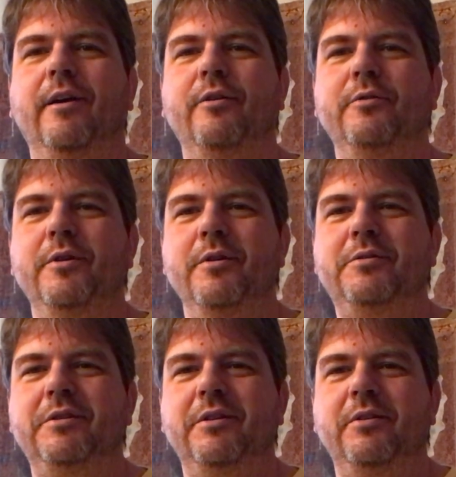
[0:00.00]
Hello
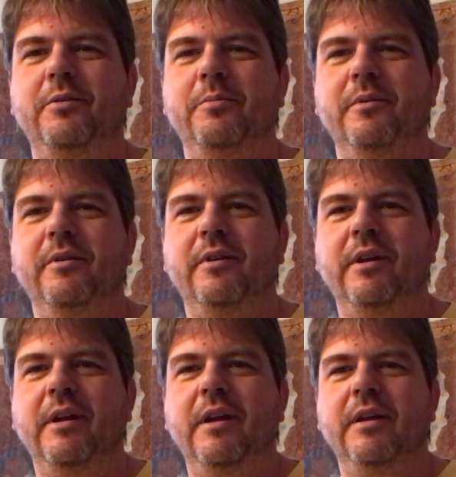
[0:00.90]
YouTube!
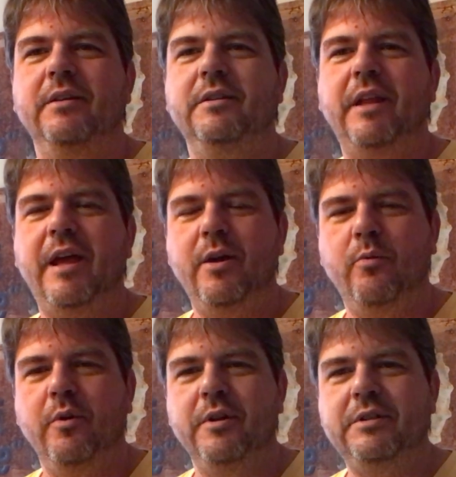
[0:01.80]
Today I
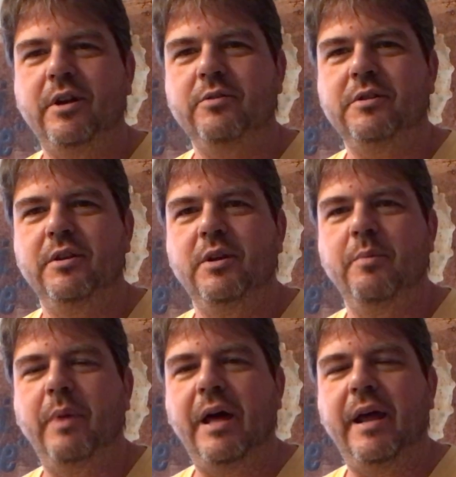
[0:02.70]
want to talk to you
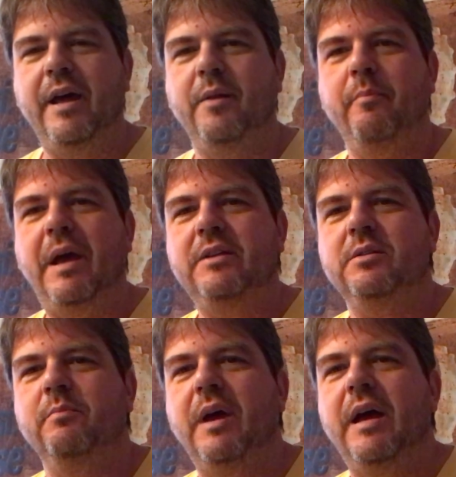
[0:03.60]
about how to
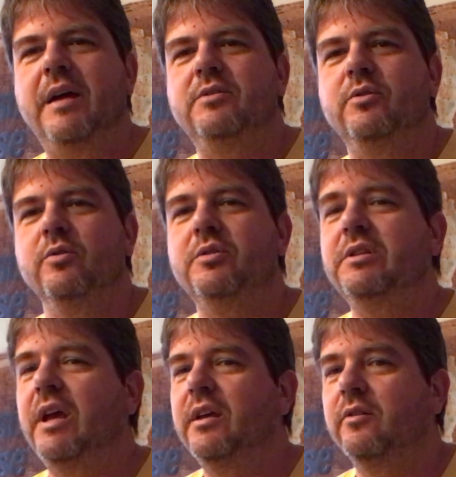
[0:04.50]
maximize your
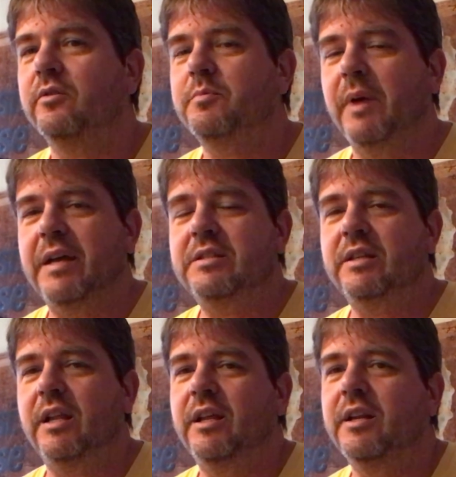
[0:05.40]
sales by
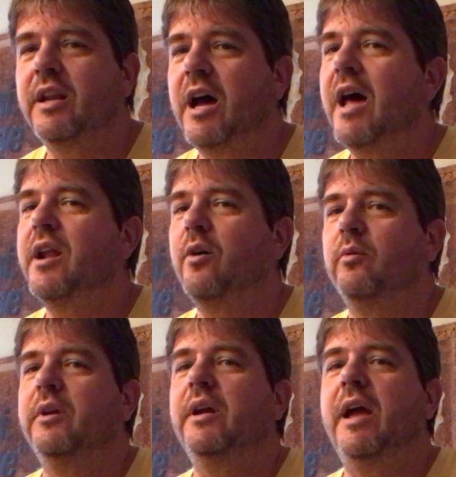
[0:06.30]
selling not
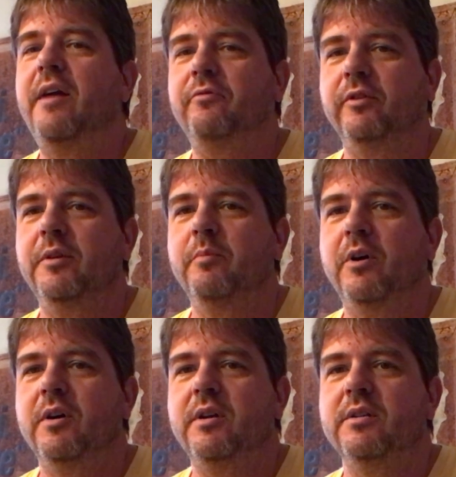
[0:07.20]
only at flea
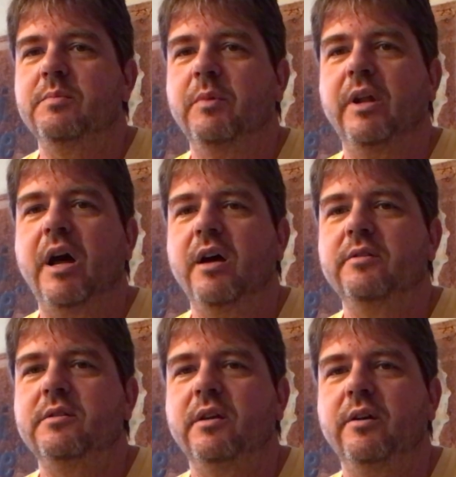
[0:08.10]
markets but
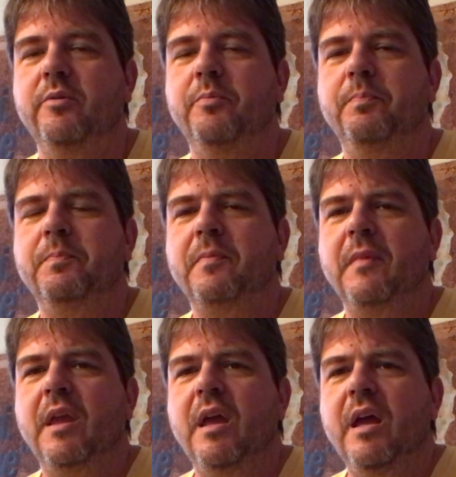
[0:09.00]
also
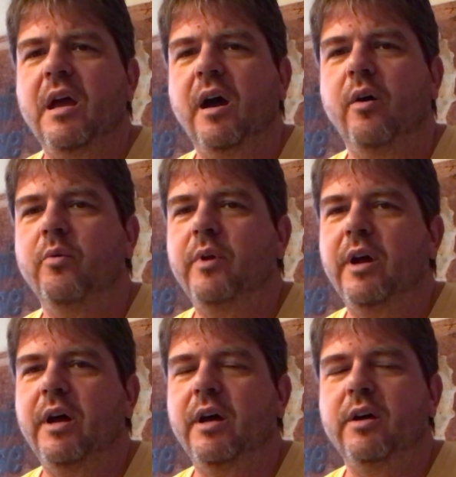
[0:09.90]
on
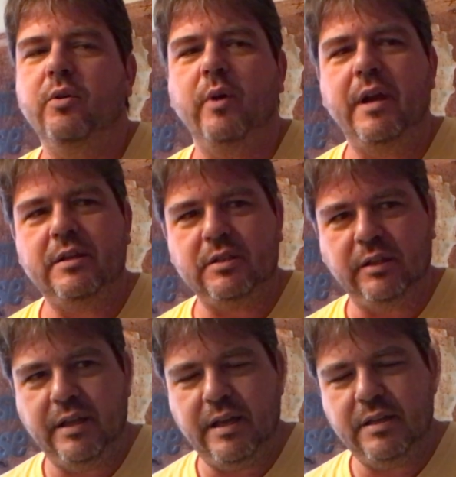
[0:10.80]

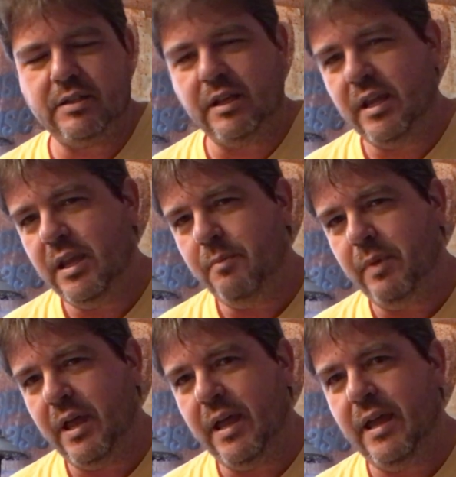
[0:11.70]
Craigslist,
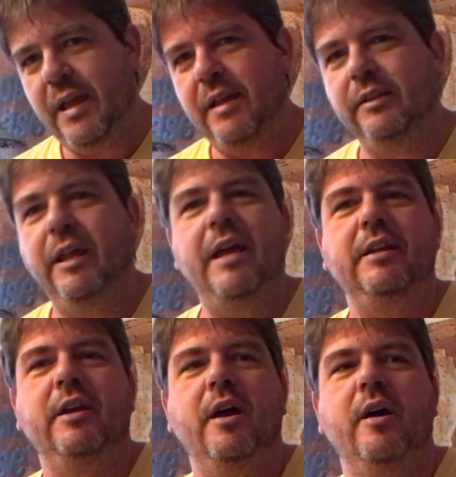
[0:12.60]
eBay,
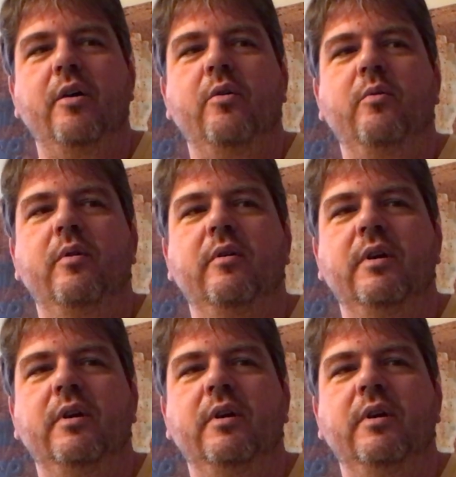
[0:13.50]
Letgo.